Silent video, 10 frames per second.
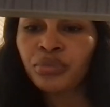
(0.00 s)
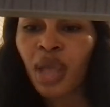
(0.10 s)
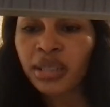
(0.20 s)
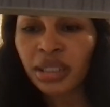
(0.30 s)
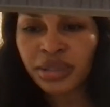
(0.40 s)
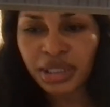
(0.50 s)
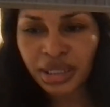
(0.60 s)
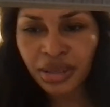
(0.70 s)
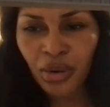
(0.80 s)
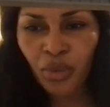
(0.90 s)
So,
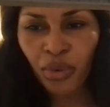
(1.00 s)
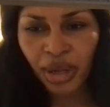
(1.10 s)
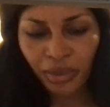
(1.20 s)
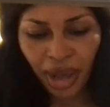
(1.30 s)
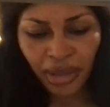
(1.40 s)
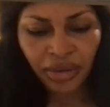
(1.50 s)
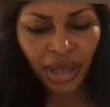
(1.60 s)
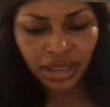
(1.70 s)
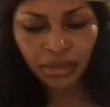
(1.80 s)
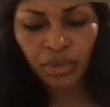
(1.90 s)
Jill, why are you
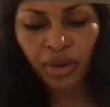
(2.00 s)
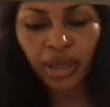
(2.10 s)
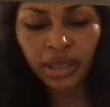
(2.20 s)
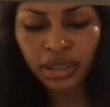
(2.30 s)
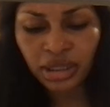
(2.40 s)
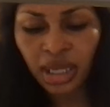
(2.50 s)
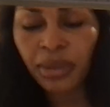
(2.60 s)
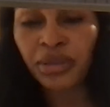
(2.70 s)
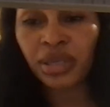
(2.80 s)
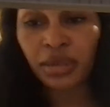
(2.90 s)
asking me where I like to shop? Are
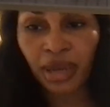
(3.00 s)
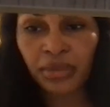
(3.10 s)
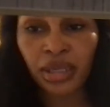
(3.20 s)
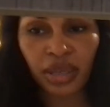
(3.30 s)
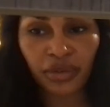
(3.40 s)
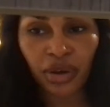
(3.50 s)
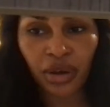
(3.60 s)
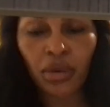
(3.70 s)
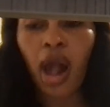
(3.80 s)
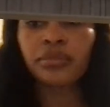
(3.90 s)
you gonna buy me a gift card?
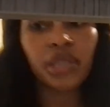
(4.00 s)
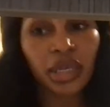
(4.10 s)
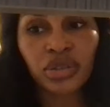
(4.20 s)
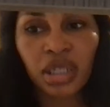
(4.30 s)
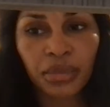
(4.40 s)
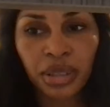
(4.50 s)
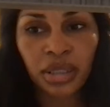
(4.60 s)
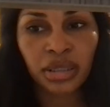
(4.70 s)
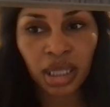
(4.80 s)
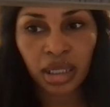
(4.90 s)
I'm not trying to be a
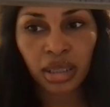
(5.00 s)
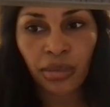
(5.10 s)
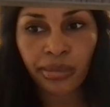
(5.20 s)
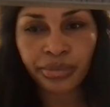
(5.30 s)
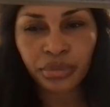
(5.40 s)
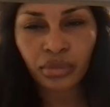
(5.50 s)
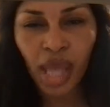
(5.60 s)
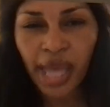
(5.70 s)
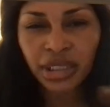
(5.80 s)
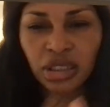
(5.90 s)
slutty.
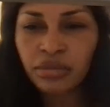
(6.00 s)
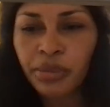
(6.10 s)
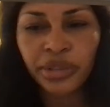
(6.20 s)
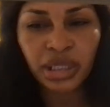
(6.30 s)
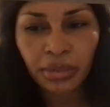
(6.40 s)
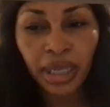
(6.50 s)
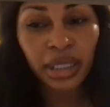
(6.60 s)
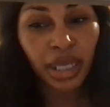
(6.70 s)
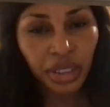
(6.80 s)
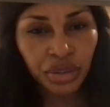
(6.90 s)
I just remember somebody
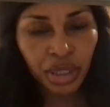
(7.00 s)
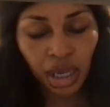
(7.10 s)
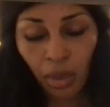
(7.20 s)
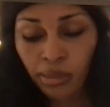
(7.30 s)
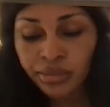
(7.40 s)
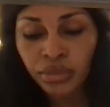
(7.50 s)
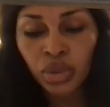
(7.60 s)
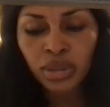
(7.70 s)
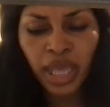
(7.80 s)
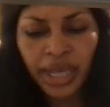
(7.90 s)
yesterday
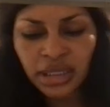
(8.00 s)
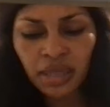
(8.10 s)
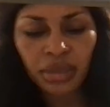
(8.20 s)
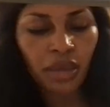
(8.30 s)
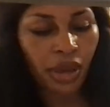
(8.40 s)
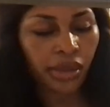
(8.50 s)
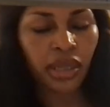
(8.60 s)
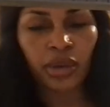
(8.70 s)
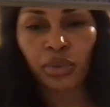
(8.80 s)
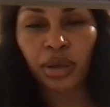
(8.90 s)
was asking me about
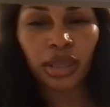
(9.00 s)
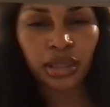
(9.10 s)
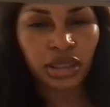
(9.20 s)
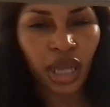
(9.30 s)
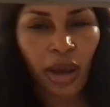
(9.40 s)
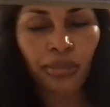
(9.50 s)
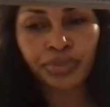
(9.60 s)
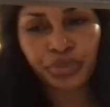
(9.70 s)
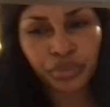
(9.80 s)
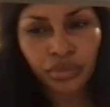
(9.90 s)
like where I like to shop,
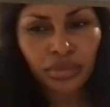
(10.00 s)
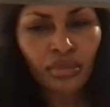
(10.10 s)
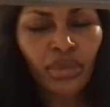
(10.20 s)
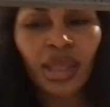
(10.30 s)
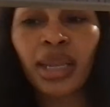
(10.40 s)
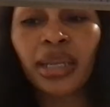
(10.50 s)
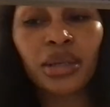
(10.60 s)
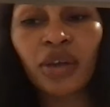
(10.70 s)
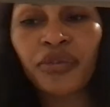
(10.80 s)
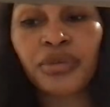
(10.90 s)
and I didn't know
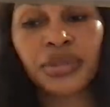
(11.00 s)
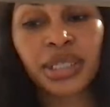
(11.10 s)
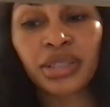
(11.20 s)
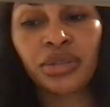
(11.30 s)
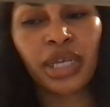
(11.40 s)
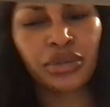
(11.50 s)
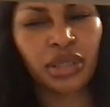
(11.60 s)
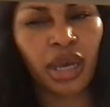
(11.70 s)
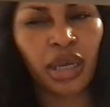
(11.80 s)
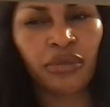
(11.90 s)
if it was because you guys are
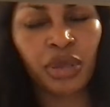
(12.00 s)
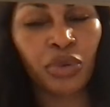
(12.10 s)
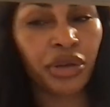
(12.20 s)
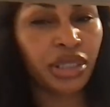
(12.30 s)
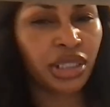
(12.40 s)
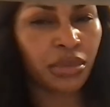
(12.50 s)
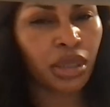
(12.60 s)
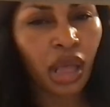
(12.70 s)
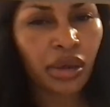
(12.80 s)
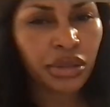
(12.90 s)
tired of me wearing the same
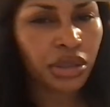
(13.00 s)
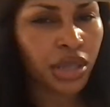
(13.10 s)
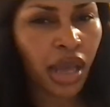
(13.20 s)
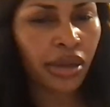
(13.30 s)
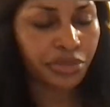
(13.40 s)
clothes or not.